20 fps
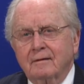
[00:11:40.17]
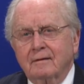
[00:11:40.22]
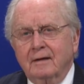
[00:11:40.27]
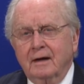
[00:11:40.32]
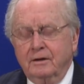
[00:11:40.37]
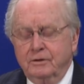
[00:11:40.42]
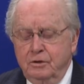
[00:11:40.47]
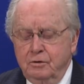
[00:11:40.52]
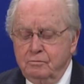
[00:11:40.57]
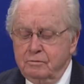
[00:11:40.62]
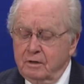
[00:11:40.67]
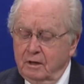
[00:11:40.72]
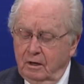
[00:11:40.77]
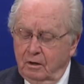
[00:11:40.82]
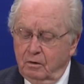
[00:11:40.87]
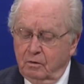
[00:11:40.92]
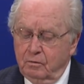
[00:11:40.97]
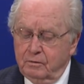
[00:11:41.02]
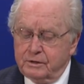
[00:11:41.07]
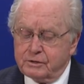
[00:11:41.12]
Now, you
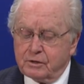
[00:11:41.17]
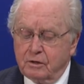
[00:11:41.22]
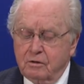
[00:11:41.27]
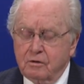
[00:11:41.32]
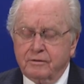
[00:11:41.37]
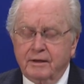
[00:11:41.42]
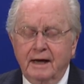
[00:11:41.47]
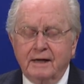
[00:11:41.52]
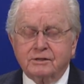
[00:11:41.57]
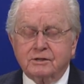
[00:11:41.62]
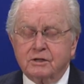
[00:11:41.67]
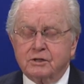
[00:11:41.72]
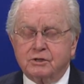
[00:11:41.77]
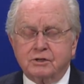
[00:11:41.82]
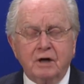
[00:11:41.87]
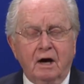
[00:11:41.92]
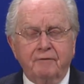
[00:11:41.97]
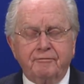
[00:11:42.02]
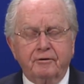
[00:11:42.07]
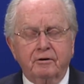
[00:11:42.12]
know this earth has to
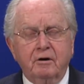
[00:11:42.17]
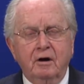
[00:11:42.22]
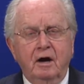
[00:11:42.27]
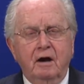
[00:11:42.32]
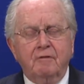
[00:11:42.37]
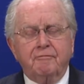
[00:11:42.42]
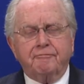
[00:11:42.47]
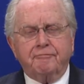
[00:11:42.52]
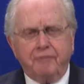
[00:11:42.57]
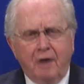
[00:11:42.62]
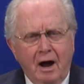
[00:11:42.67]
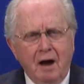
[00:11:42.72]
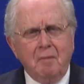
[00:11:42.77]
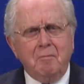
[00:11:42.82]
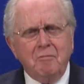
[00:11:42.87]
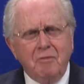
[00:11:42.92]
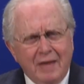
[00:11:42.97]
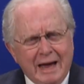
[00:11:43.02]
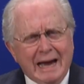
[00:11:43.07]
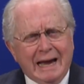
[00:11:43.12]
suffer
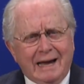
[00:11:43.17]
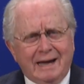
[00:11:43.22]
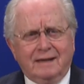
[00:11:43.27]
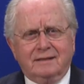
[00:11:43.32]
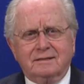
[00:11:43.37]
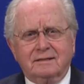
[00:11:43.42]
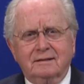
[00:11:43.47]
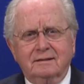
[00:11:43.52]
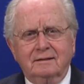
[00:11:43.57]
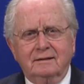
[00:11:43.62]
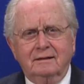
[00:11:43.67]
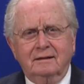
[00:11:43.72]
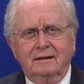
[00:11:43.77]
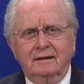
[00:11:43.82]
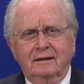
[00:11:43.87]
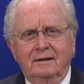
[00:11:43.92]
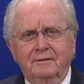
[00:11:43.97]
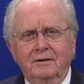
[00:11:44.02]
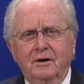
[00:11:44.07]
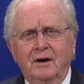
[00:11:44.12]
from that.
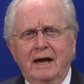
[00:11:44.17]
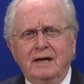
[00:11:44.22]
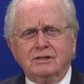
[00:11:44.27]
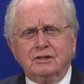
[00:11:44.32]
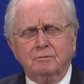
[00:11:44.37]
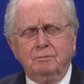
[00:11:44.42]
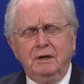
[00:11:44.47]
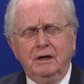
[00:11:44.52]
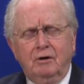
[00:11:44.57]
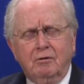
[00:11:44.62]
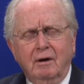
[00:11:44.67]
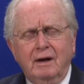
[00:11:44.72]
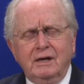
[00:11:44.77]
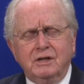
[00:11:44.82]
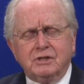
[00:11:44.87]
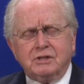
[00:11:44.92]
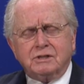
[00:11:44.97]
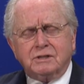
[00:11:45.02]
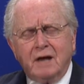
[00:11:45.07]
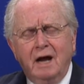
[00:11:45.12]
There has to be
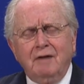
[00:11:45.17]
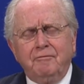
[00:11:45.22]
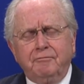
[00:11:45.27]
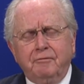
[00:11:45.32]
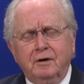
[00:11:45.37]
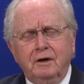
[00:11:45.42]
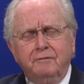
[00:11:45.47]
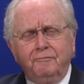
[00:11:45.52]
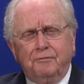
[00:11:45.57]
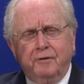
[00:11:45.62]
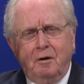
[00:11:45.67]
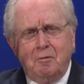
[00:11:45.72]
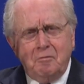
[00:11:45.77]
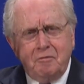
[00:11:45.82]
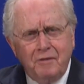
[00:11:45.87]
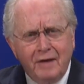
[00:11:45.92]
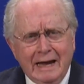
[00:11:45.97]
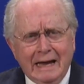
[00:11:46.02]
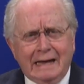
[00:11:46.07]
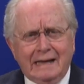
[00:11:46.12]
great suffering
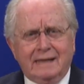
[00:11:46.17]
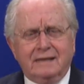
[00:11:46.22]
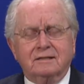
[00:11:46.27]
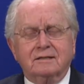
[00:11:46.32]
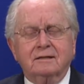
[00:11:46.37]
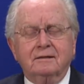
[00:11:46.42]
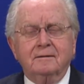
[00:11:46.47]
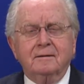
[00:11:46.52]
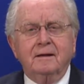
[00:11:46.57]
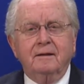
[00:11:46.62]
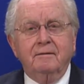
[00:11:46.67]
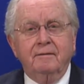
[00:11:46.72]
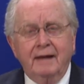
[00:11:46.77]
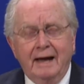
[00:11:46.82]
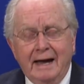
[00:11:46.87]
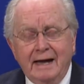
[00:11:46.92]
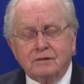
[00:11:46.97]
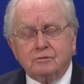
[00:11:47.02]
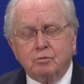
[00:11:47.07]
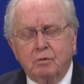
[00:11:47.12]
from that.
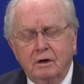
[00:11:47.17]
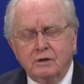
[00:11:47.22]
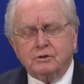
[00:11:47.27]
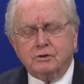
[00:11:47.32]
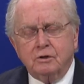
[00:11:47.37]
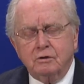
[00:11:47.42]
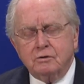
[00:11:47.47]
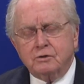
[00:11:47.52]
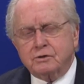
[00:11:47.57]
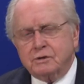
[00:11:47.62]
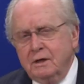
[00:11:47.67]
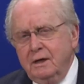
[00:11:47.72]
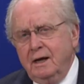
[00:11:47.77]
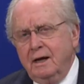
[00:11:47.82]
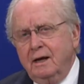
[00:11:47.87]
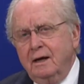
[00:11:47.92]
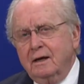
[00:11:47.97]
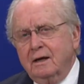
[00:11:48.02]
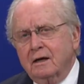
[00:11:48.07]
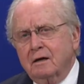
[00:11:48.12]
That's what you're
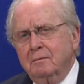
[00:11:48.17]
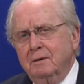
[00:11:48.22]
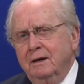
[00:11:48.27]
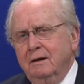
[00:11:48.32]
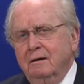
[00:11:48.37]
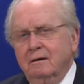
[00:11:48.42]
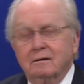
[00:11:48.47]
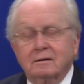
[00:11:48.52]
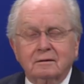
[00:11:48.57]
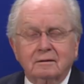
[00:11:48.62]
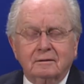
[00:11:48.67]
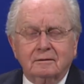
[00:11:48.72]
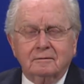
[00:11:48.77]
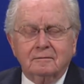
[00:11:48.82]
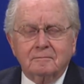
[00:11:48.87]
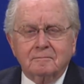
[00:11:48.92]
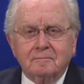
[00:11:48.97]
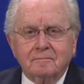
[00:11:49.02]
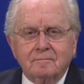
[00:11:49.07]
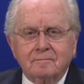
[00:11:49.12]
seeing in America
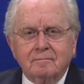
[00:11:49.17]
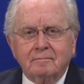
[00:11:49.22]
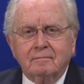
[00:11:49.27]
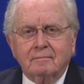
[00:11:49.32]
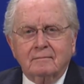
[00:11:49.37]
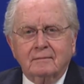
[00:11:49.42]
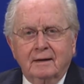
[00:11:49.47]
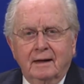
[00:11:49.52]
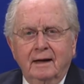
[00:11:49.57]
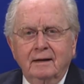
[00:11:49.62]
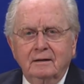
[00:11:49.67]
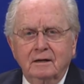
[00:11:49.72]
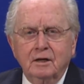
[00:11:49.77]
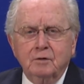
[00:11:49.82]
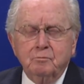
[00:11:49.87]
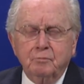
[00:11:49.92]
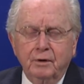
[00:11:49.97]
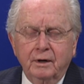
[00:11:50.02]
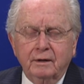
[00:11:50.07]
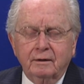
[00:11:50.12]
and
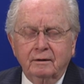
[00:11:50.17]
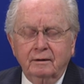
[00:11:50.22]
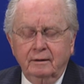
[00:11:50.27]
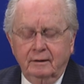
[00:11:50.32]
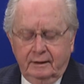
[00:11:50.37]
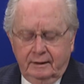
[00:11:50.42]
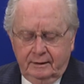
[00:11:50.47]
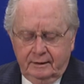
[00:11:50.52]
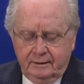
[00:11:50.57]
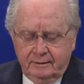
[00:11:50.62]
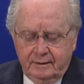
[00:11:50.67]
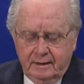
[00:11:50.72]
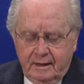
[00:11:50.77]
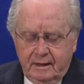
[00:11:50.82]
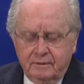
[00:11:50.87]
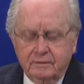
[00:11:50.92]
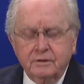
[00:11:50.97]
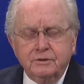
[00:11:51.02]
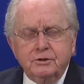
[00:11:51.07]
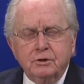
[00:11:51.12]
in Britain and in
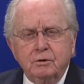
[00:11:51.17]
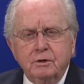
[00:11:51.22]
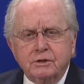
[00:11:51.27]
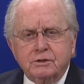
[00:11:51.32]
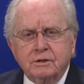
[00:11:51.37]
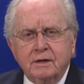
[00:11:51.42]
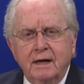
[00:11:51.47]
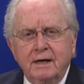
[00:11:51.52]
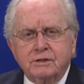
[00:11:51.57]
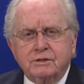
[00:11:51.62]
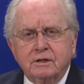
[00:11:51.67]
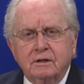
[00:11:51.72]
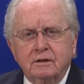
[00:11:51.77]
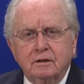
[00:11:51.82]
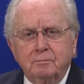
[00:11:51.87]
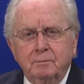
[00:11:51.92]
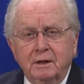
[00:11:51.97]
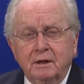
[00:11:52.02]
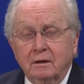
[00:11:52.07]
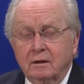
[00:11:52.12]
the Jewish nation in
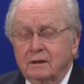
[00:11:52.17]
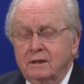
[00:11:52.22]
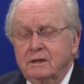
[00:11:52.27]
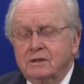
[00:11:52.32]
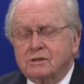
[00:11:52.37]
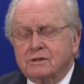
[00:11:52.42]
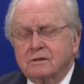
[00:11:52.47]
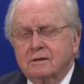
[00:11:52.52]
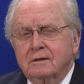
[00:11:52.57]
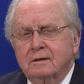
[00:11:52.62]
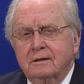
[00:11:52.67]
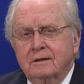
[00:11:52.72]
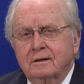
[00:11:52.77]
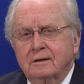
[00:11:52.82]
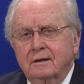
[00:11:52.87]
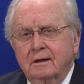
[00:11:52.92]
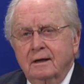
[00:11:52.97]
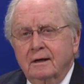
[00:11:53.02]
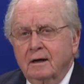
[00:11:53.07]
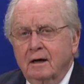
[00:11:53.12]
the Middle East
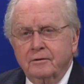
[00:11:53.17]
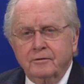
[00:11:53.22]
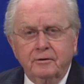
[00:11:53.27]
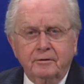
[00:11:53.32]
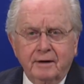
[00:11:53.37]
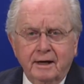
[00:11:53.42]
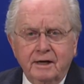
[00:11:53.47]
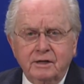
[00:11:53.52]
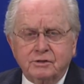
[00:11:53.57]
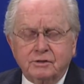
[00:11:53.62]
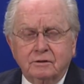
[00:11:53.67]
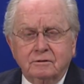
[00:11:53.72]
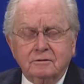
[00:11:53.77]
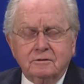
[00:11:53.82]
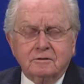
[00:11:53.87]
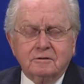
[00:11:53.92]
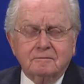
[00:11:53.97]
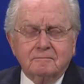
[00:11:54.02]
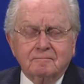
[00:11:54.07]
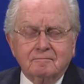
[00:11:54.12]
and other
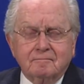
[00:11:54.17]
nations.